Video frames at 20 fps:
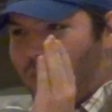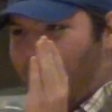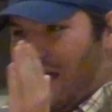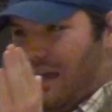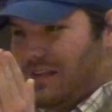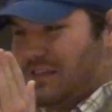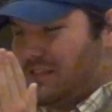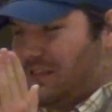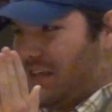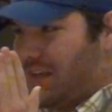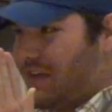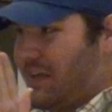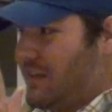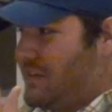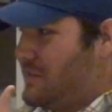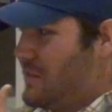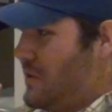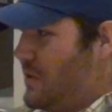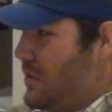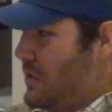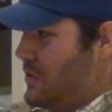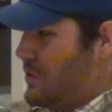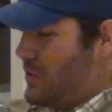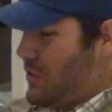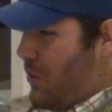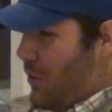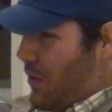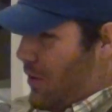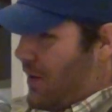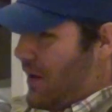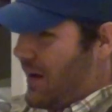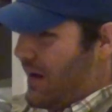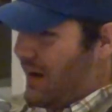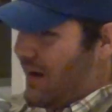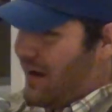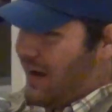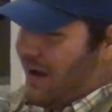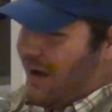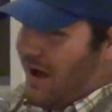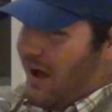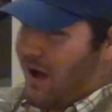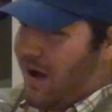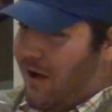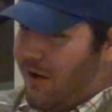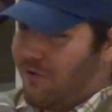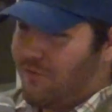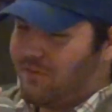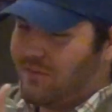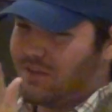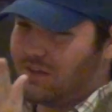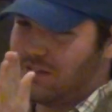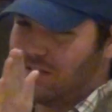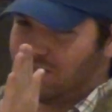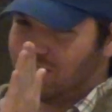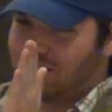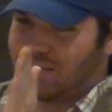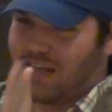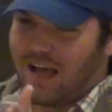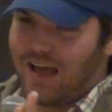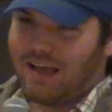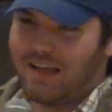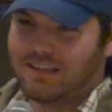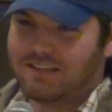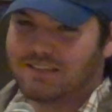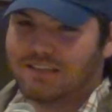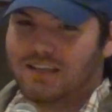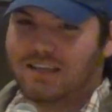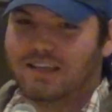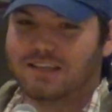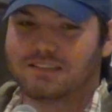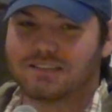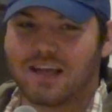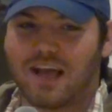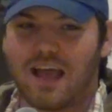went to get to the door of the Science East,